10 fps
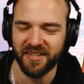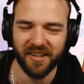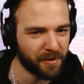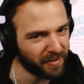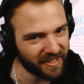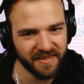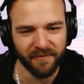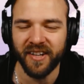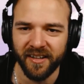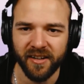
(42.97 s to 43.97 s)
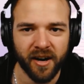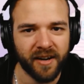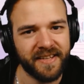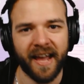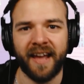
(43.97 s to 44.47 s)
You're going to play some vanilla
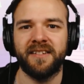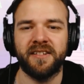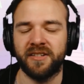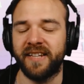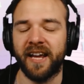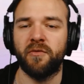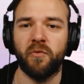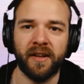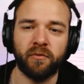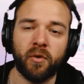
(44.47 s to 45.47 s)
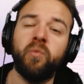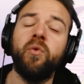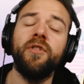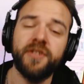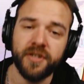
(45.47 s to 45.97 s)
cards, and your deck will
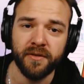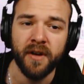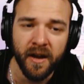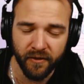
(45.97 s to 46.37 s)
reward you